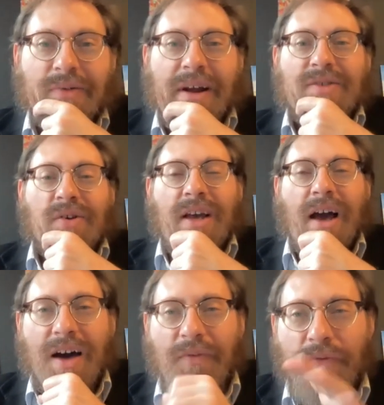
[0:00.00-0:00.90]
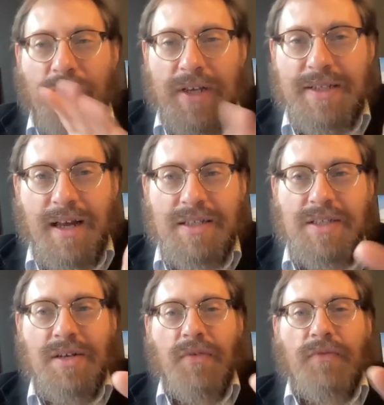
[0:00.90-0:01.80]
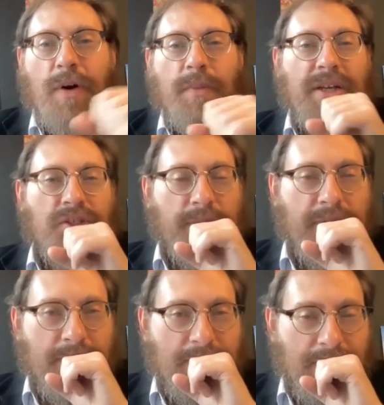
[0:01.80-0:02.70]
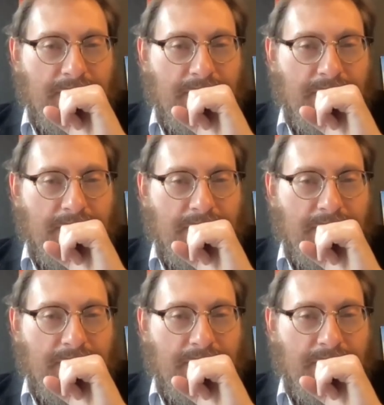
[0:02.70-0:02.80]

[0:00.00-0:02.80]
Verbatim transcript: Right? So, God frees us from Egypt.